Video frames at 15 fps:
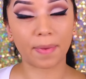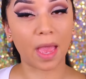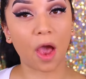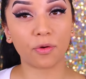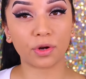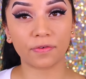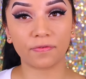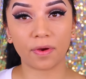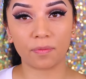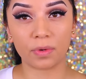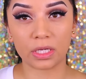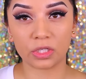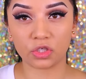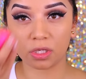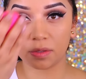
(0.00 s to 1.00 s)
powder
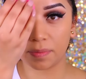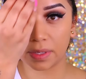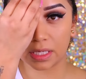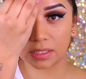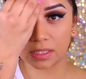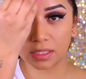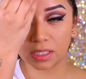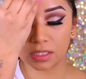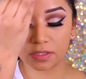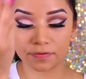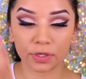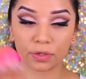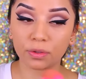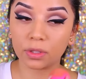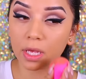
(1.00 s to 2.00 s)
foundation because it does
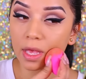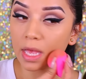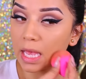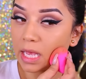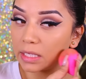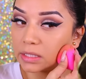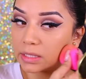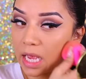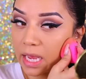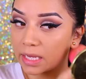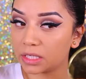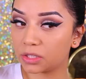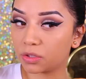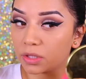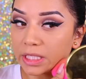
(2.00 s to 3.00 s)
feel
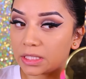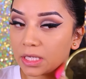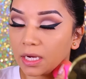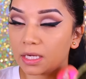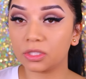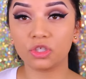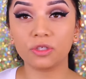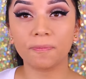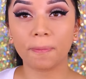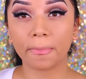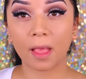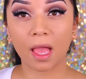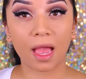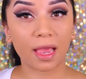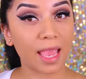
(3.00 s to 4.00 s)
tacky to the touch.
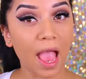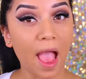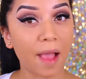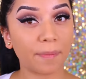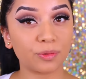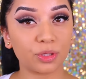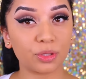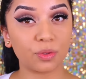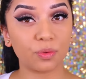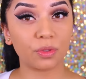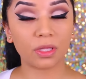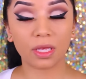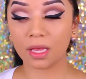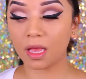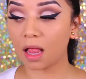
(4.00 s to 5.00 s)
I
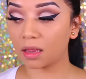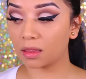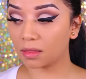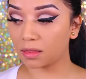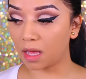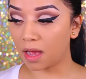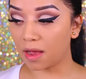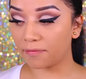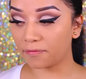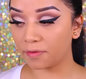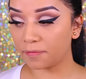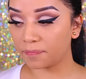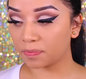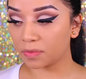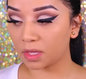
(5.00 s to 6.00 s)
absolutely love
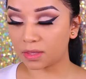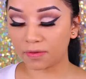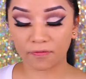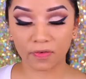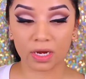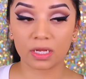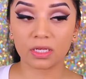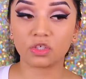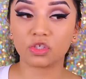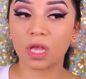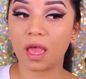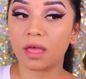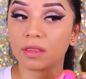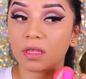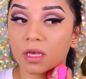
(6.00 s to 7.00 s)
the finish
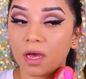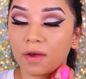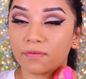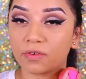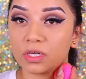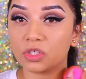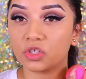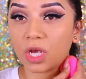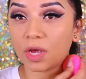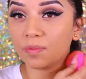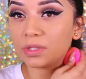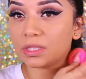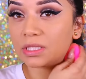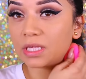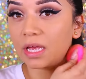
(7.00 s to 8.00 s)
and the coverage. I
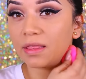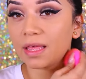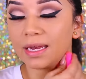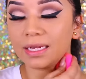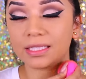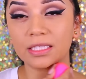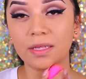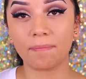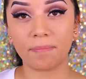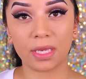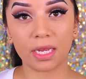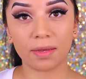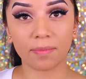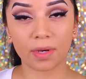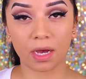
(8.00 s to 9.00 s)
would say that it's
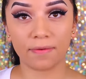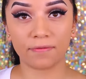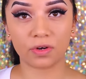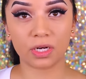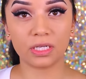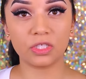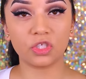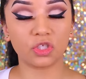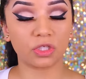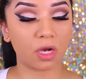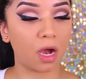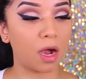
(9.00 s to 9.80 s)
medium coverage.